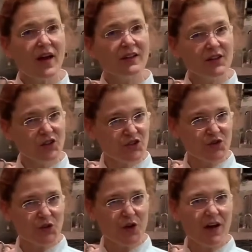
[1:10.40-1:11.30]
a little
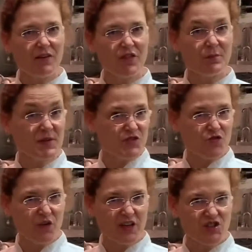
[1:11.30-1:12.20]
tour of the
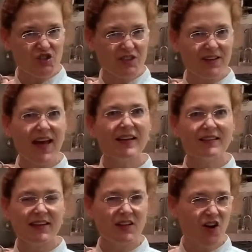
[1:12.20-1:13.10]
Bistro Kitchen at
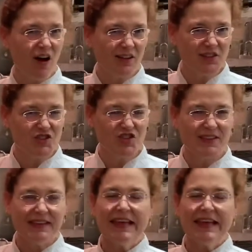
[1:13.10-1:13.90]
Laney College.